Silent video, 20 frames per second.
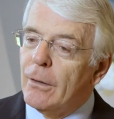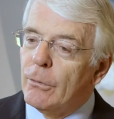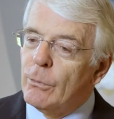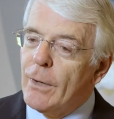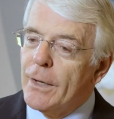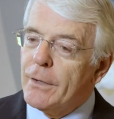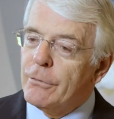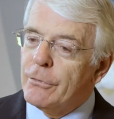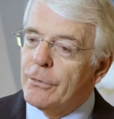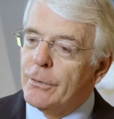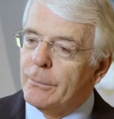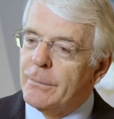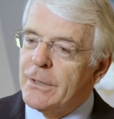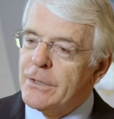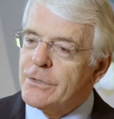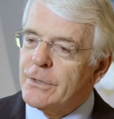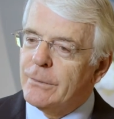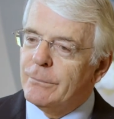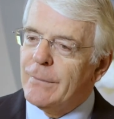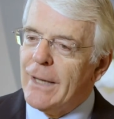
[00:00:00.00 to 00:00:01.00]
One of them
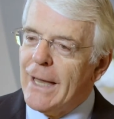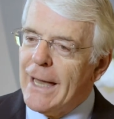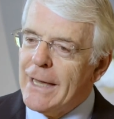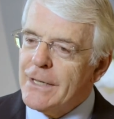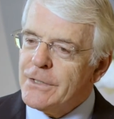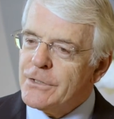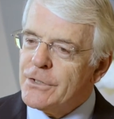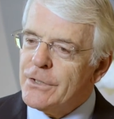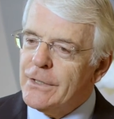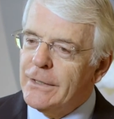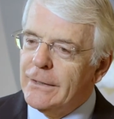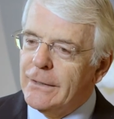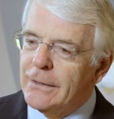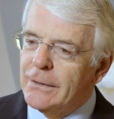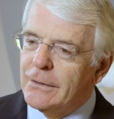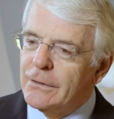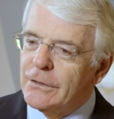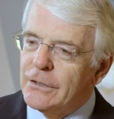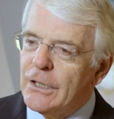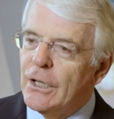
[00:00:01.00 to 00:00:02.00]
is, as the
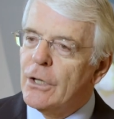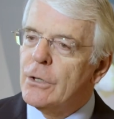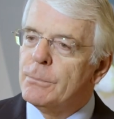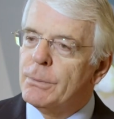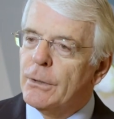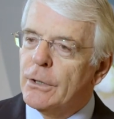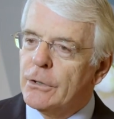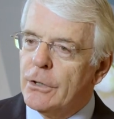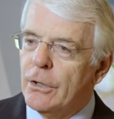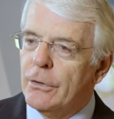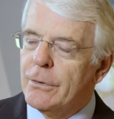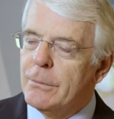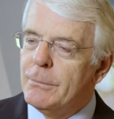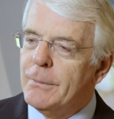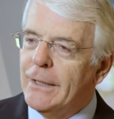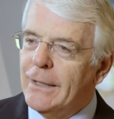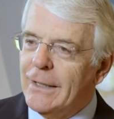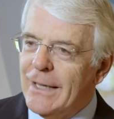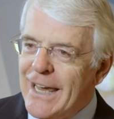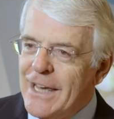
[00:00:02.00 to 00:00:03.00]
global
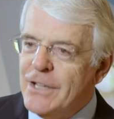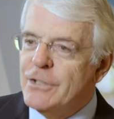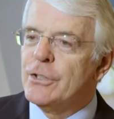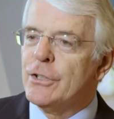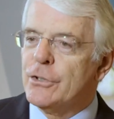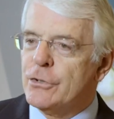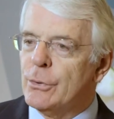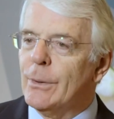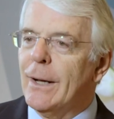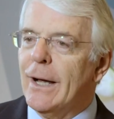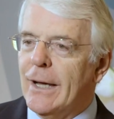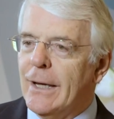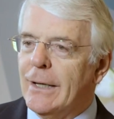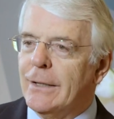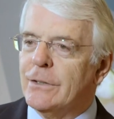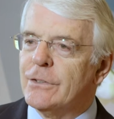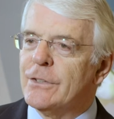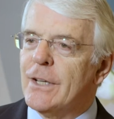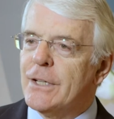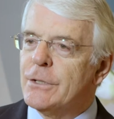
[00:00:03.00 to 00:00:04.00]
economy
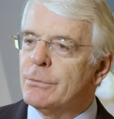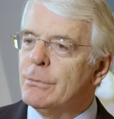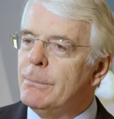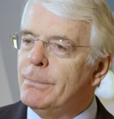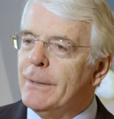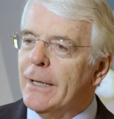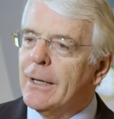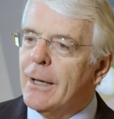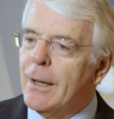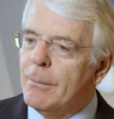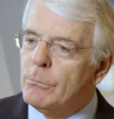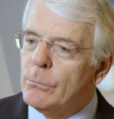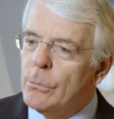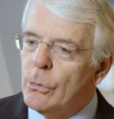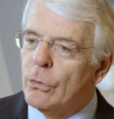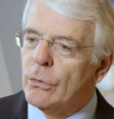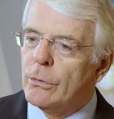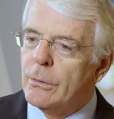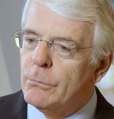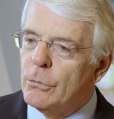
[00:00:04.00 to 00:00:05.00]
intertwines, as we become
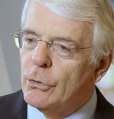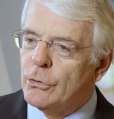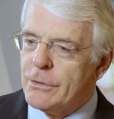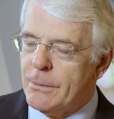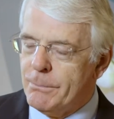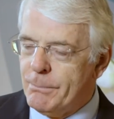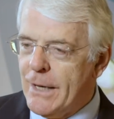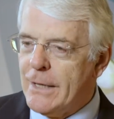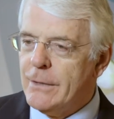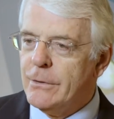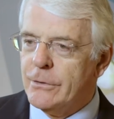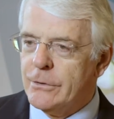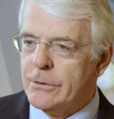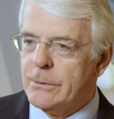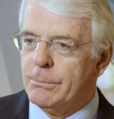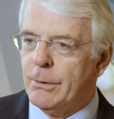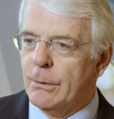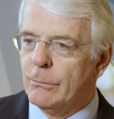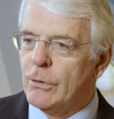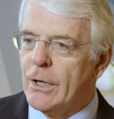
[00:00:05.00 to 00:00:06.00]
more and more dependent
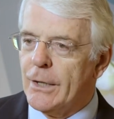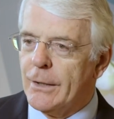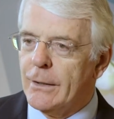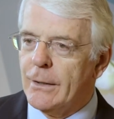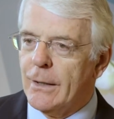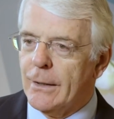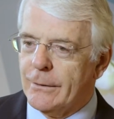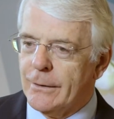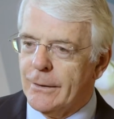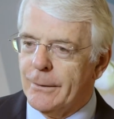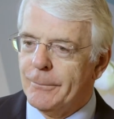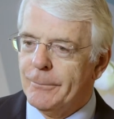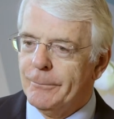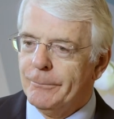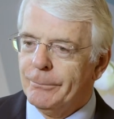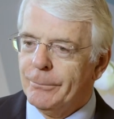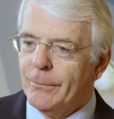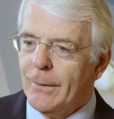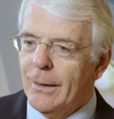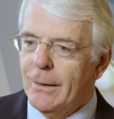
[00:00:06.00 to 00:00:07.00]
upon one another,
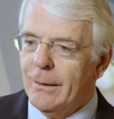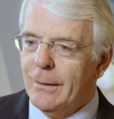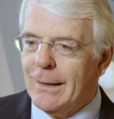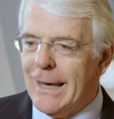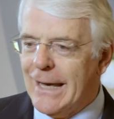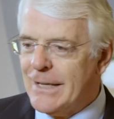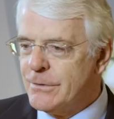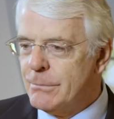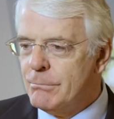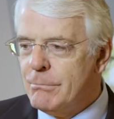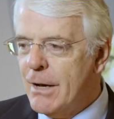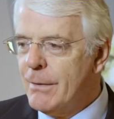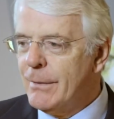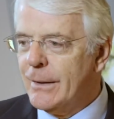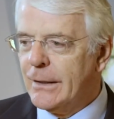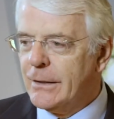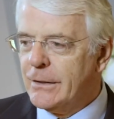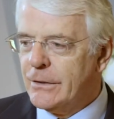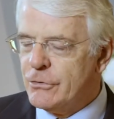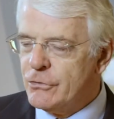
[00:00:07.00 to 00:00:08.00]
as
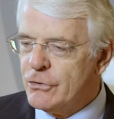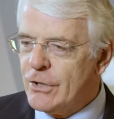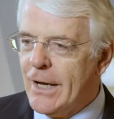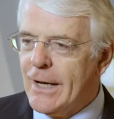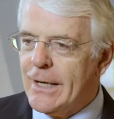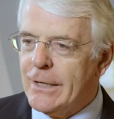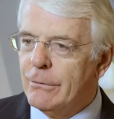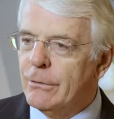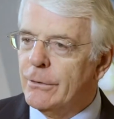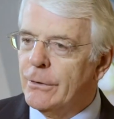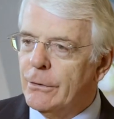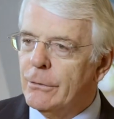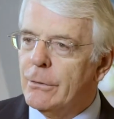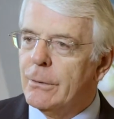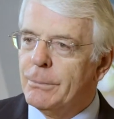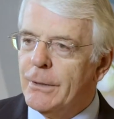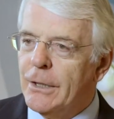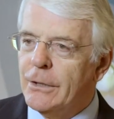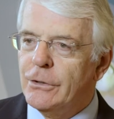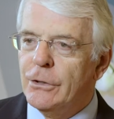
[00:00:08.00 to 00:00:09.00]
America, China and the
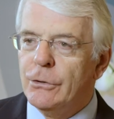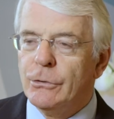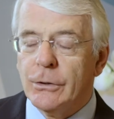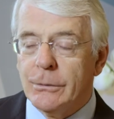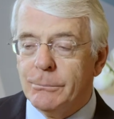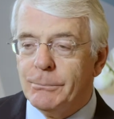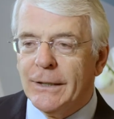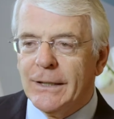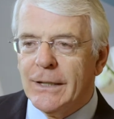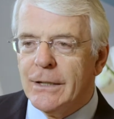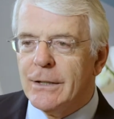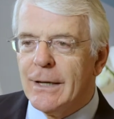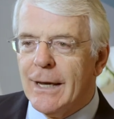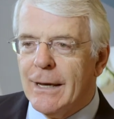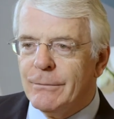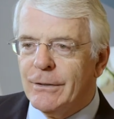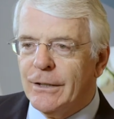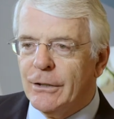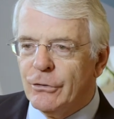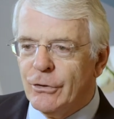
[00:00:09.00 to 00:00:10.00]
European Union begin to
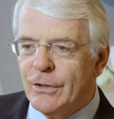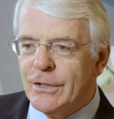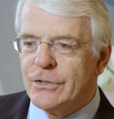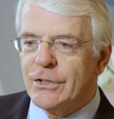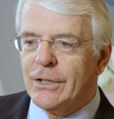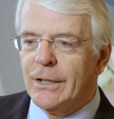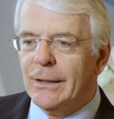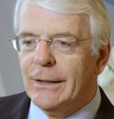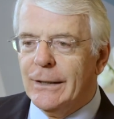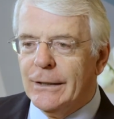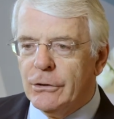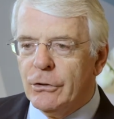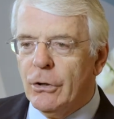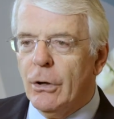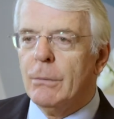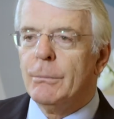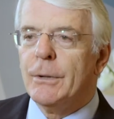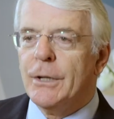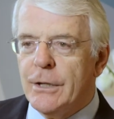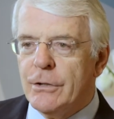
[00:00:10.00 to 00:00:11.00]
have increasingly
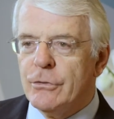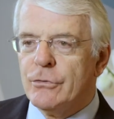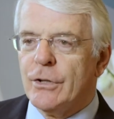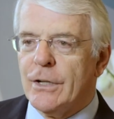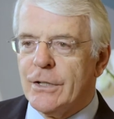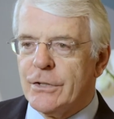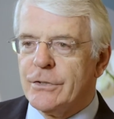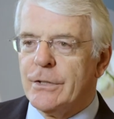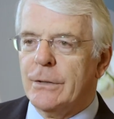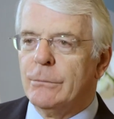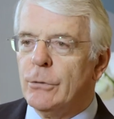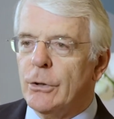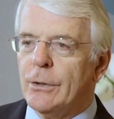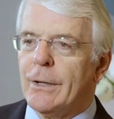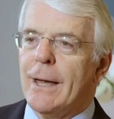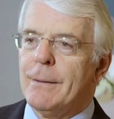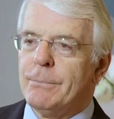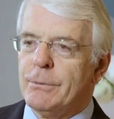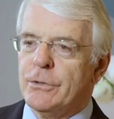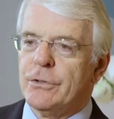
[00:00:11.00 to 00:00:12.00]
common interests in what
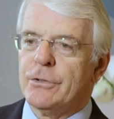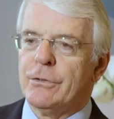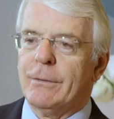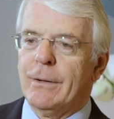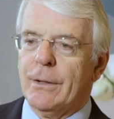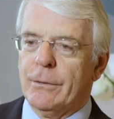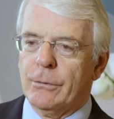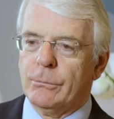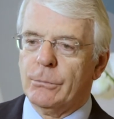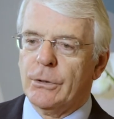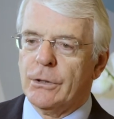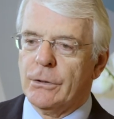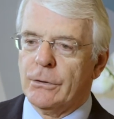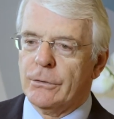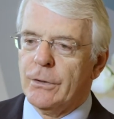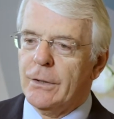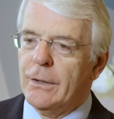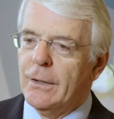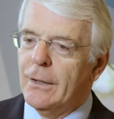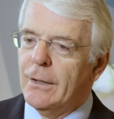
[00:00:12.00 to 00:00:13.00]
happens around the
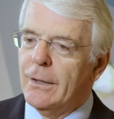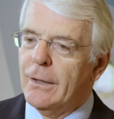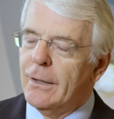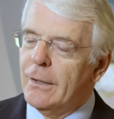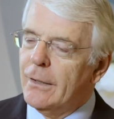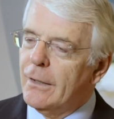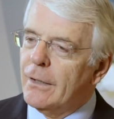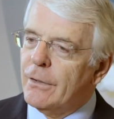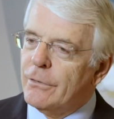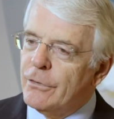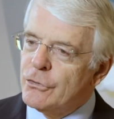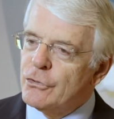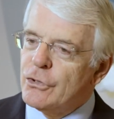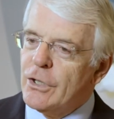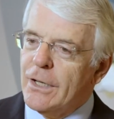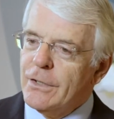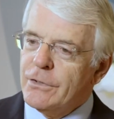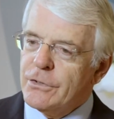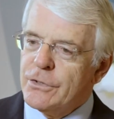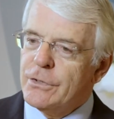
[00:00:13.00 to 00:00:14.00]
world, the
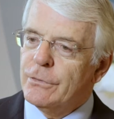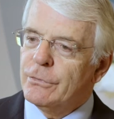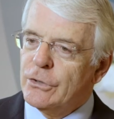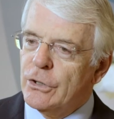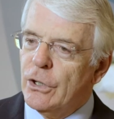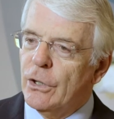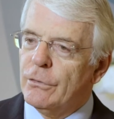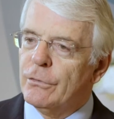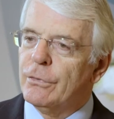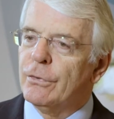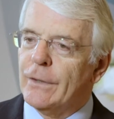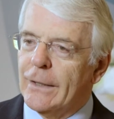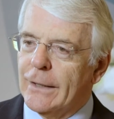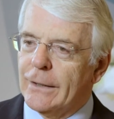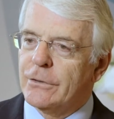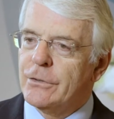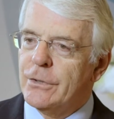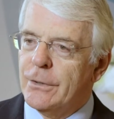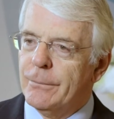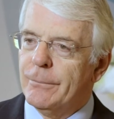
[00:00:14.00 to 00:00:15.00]
chance of
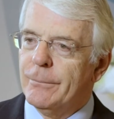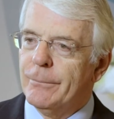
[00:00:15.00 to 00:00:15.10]
conflict